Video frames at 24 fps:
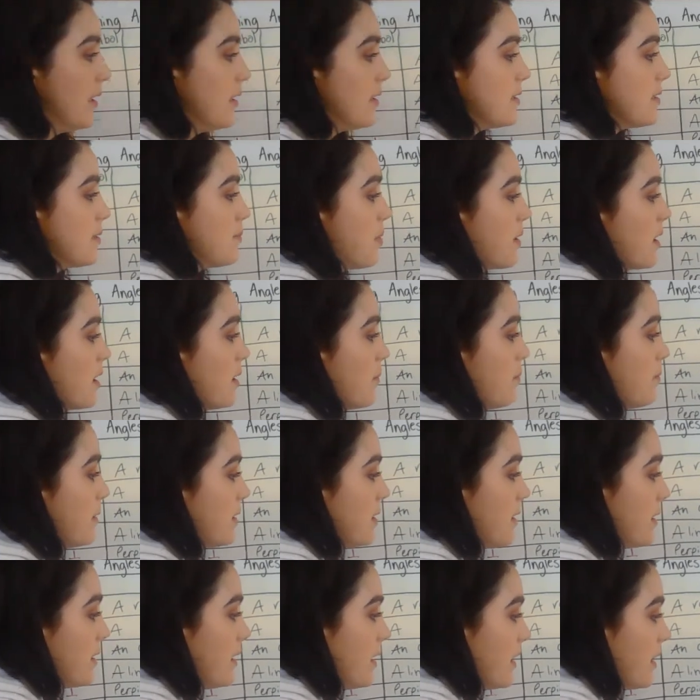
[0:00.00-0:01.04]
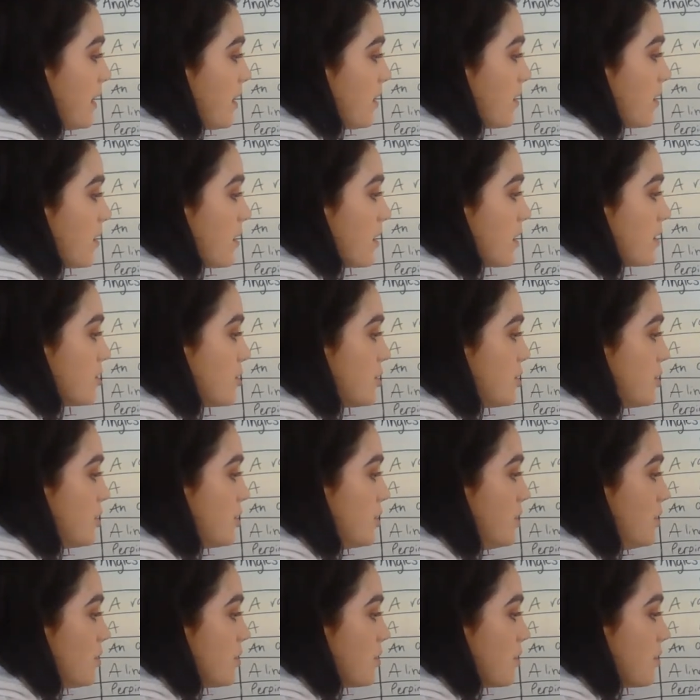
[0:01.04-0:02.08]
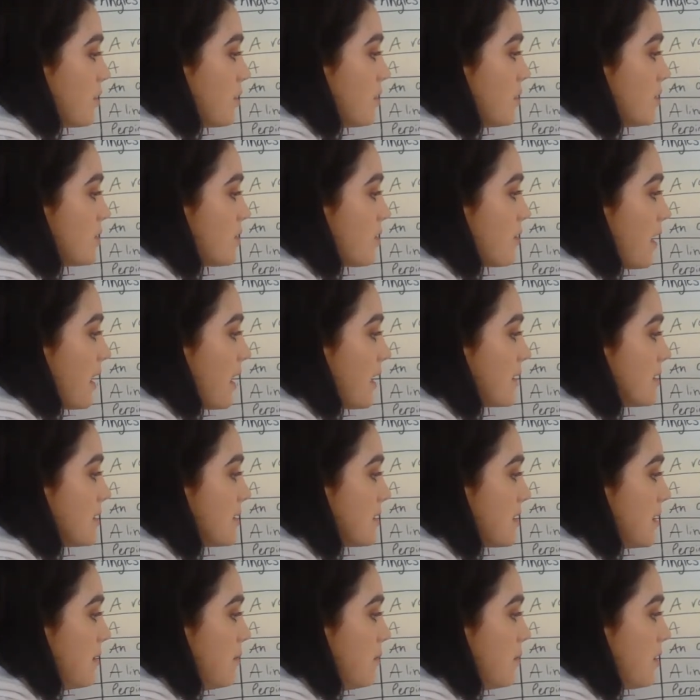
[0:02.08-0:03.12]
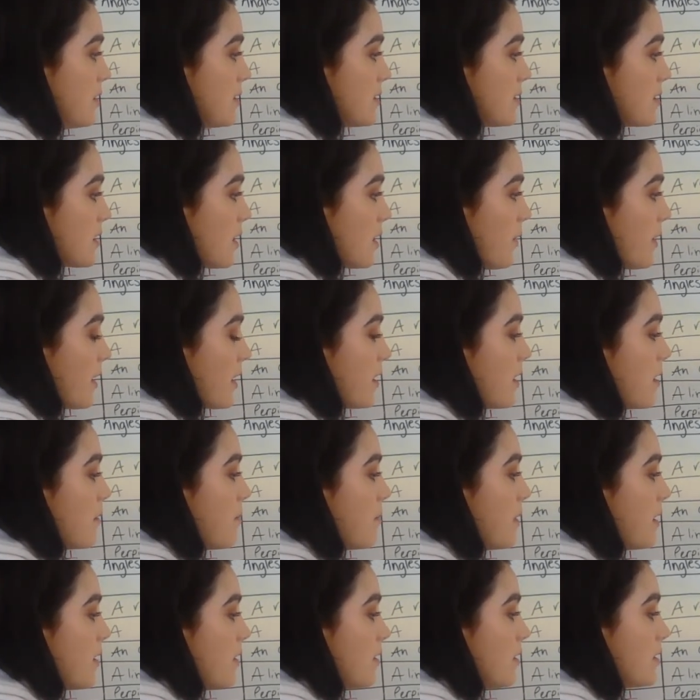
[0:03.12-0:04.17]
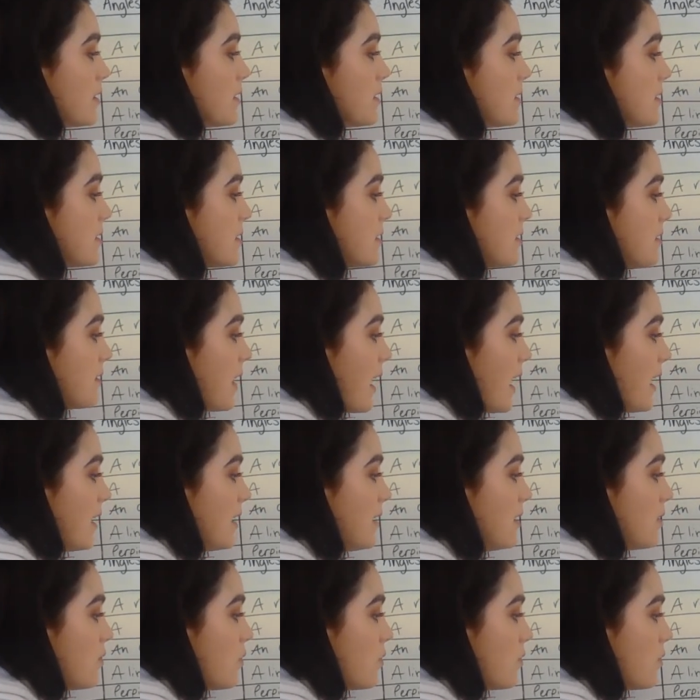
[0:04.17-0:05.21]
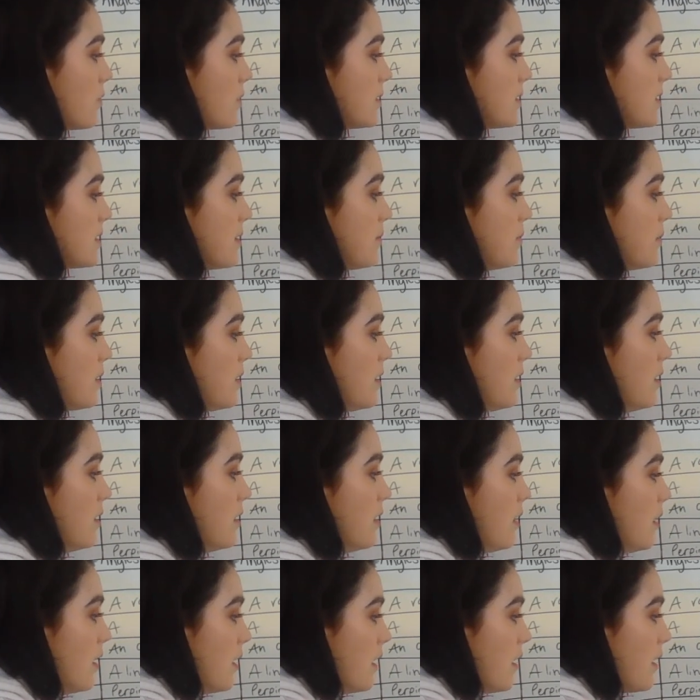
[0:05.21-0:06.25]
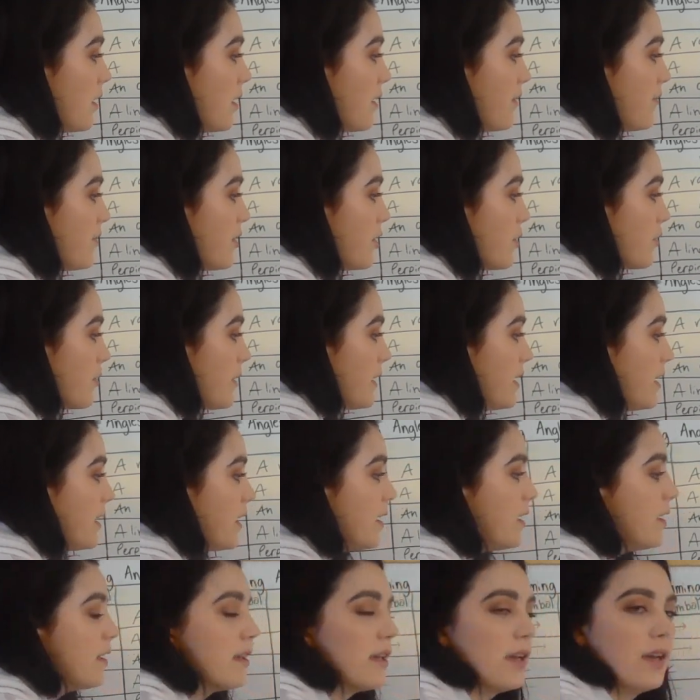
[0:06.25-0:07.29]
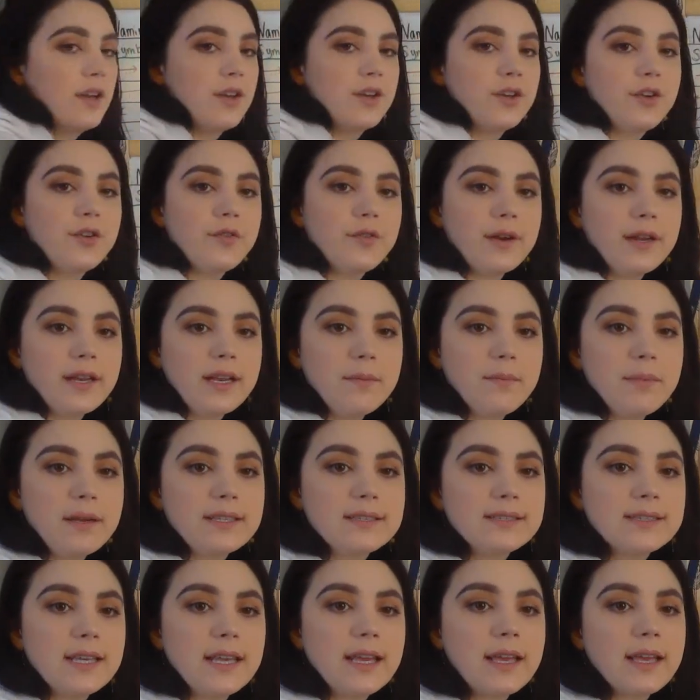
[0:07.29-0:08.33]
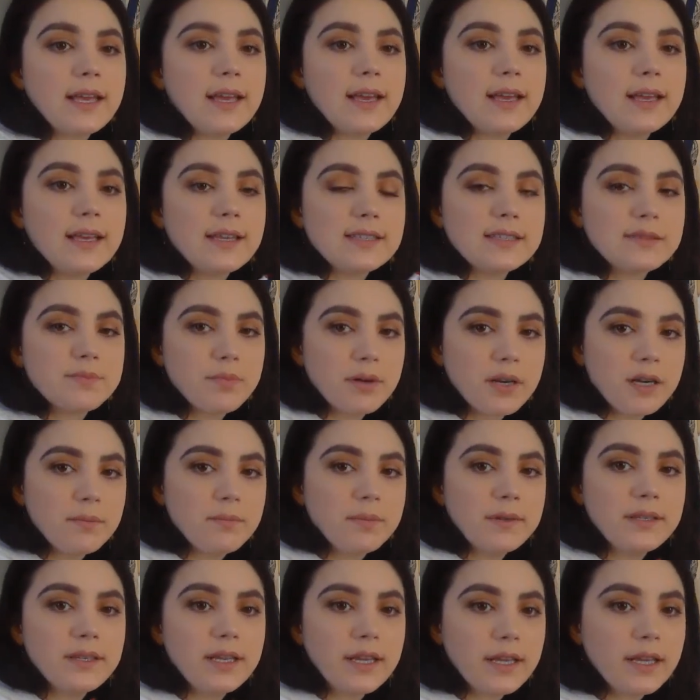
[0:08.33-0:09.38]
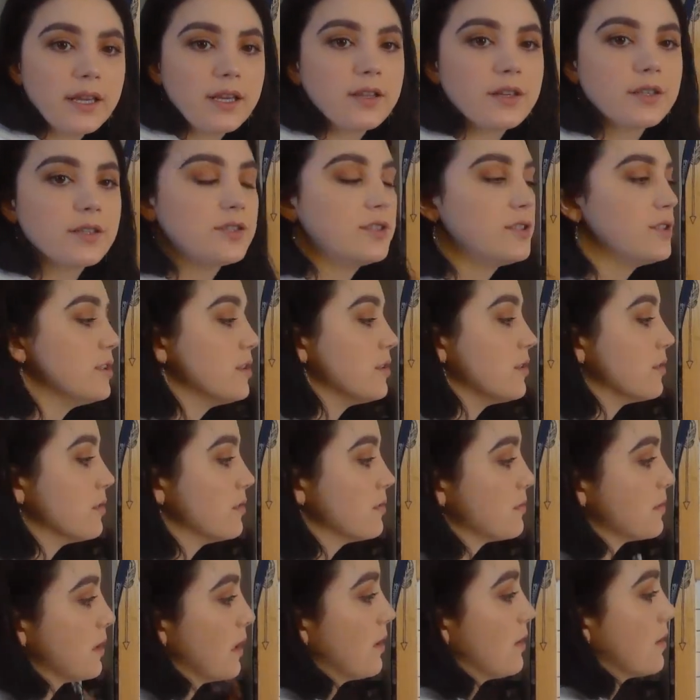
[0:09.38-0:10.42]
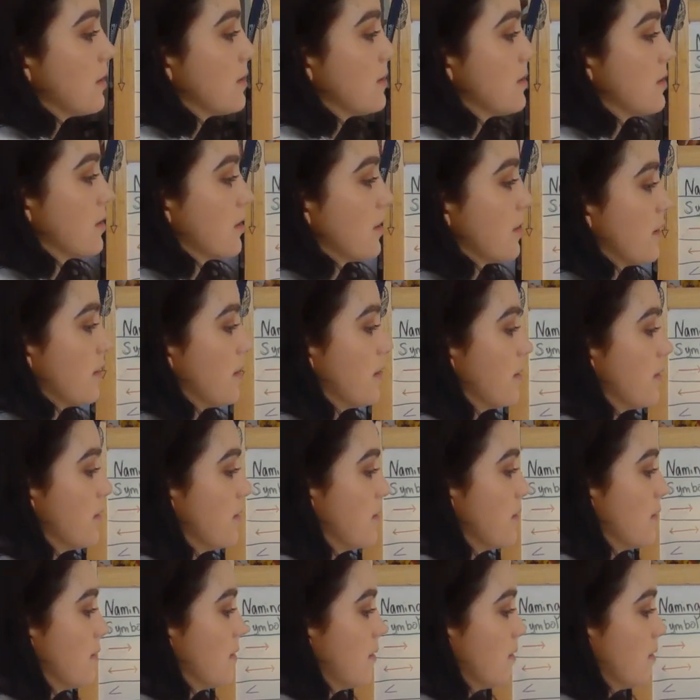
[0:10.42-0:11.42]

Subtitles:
is perpendicular to, so that symbol is going in the middle. It's that symbol, if you read it, by saying is perpendicular to. That looks crooked.